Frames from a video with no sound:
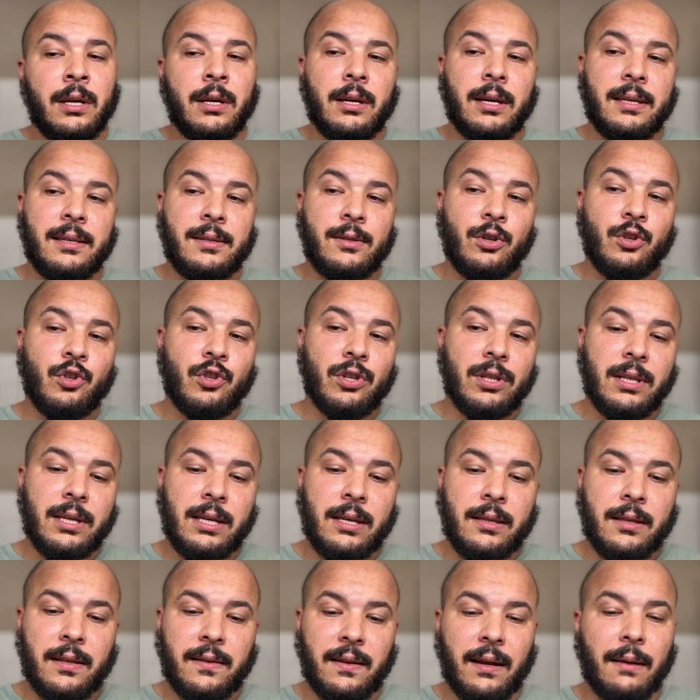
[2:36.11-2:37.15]
it's usually
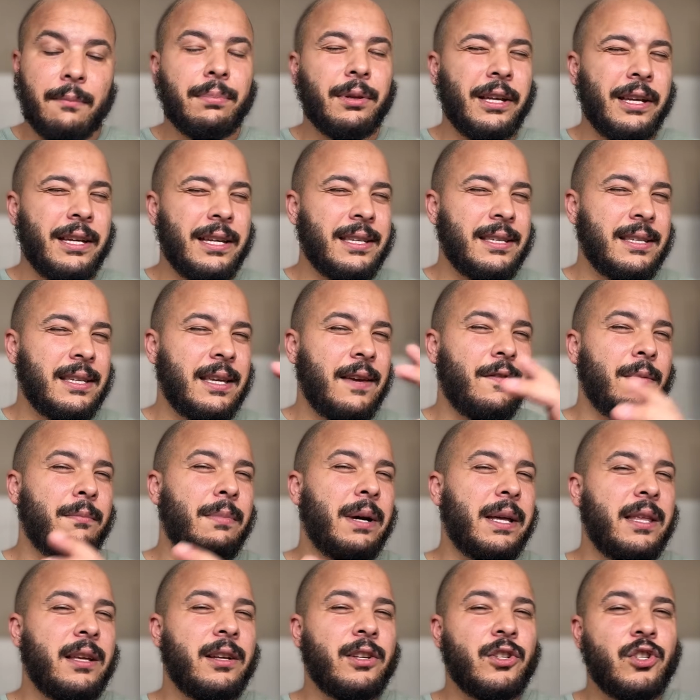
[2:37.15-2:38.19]
the template is given
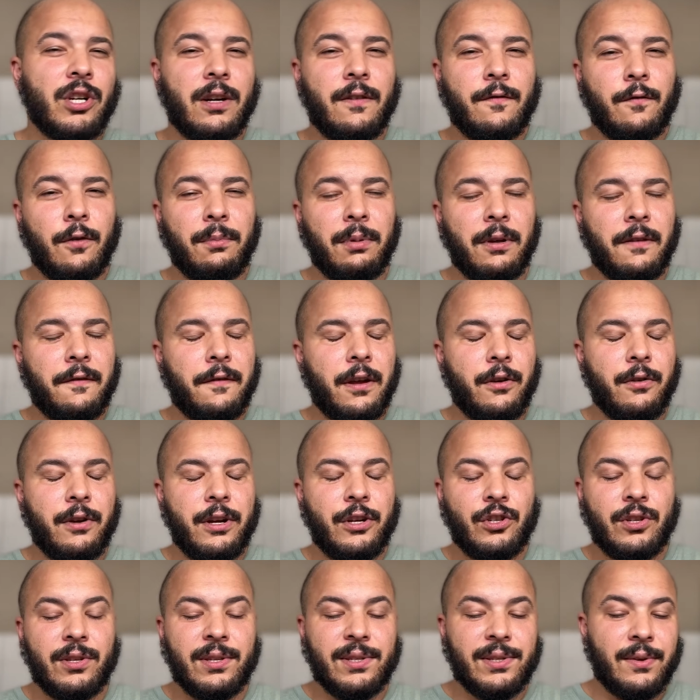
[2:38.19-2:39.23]
by the Algerian Football Federation.